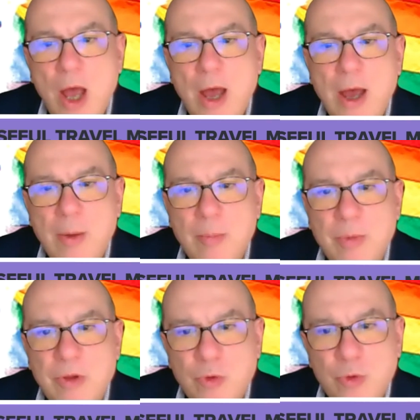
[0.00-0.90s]

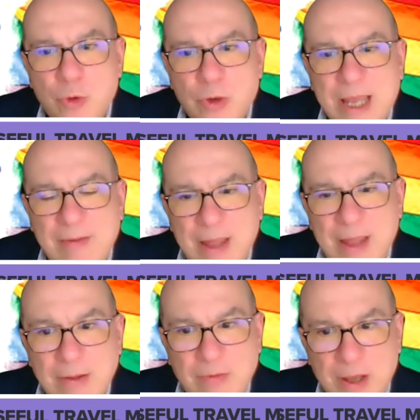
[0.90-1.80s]
Do you get
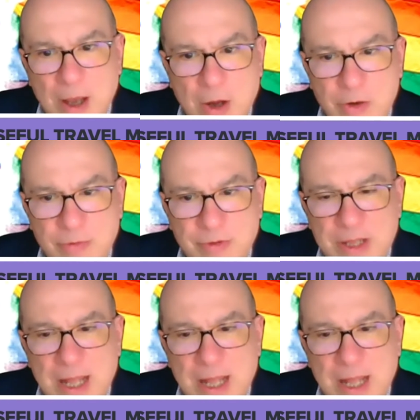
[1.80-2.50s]
anything out of it?